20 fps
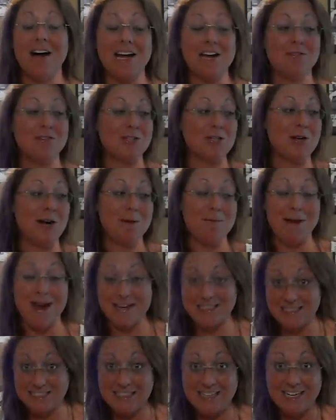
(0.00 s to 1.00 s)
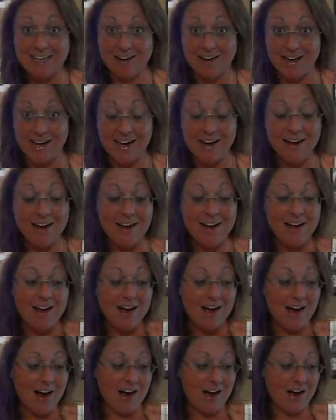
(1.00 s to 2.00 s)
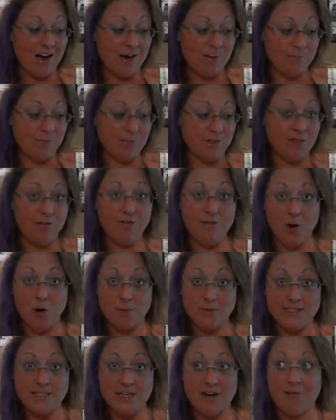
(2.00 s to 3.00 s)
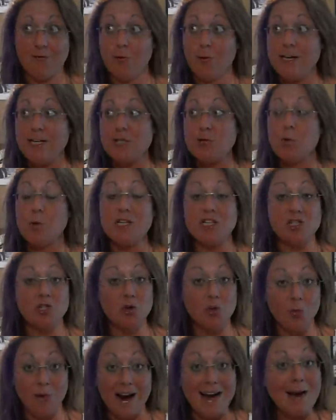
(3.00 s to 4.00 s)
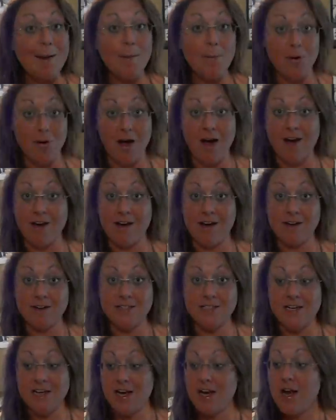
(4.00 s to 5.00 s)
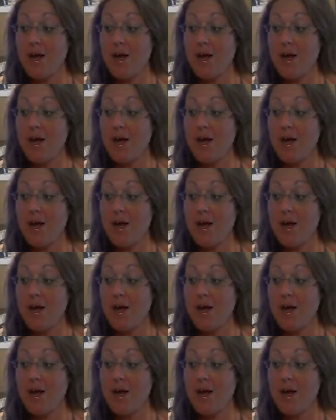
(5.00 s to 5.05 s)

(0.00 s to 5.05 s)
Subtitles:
I even tried Max Clarity, the foam stuff, which was great product.